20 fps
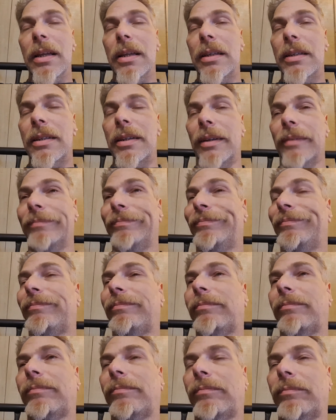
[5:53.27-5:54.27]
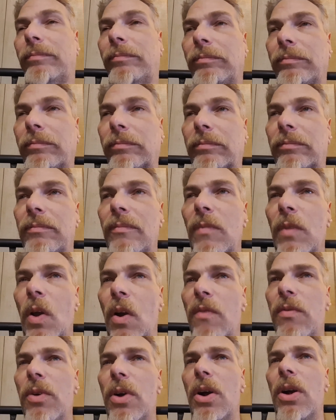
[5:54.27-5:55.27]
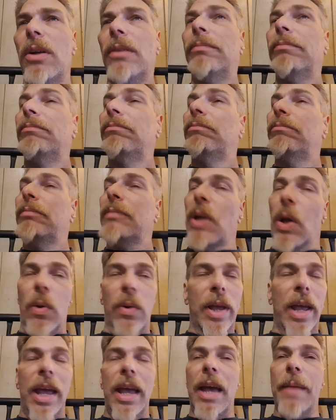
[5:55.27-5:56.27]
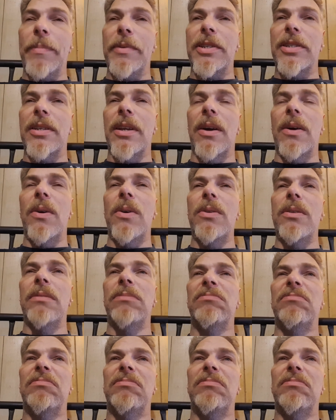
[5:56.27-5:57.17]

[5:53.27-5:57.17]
So, overall, okay episode.